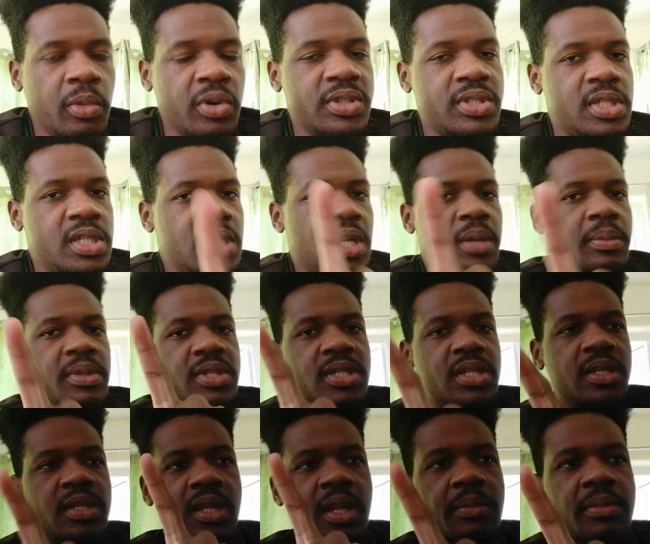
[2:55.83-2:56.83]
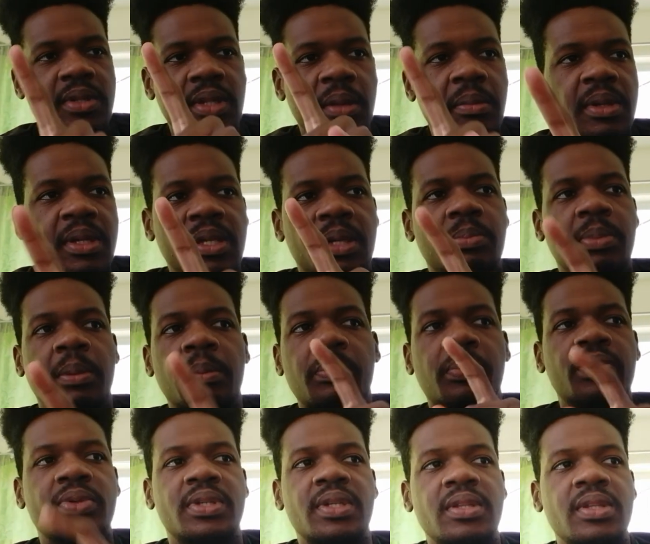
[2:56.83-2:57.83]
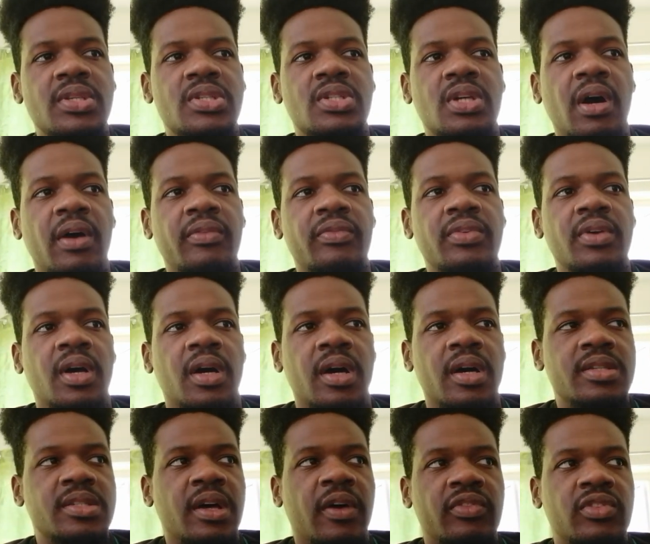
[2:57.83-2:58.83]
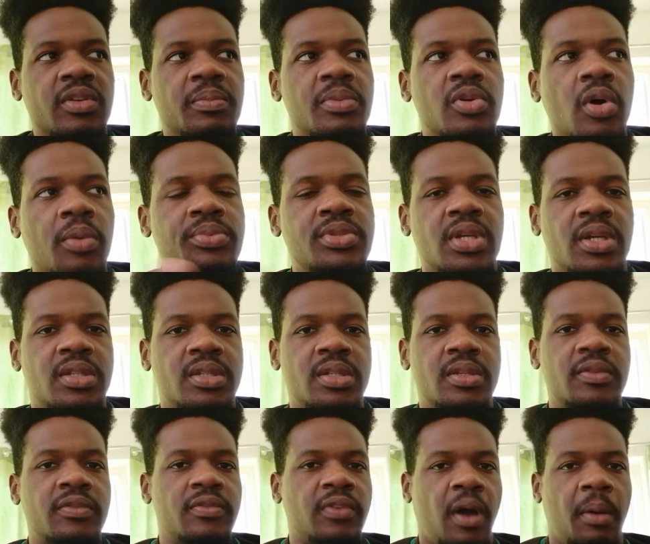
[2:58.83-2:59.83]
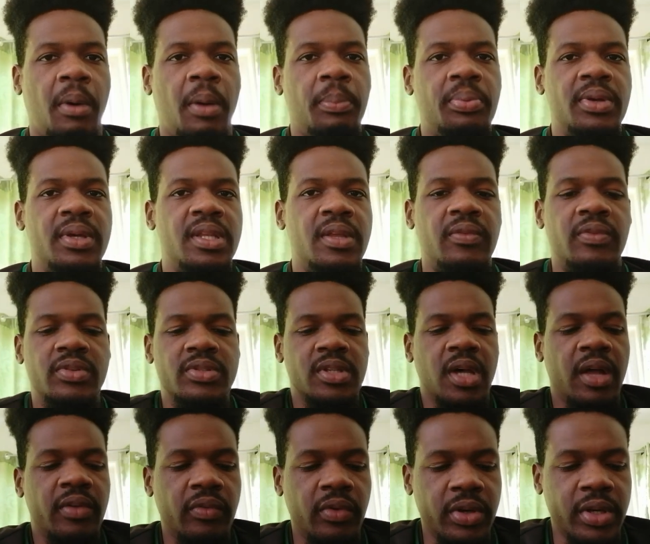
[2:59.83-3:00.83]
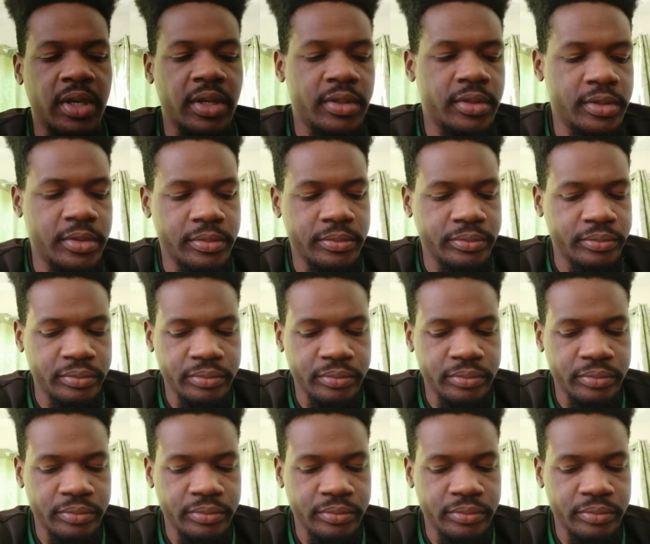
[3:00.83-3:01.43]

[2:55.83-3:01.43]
But see, let me say, let me let me let me put in this caveat because I have to be objective. I'm a play devil's advocate.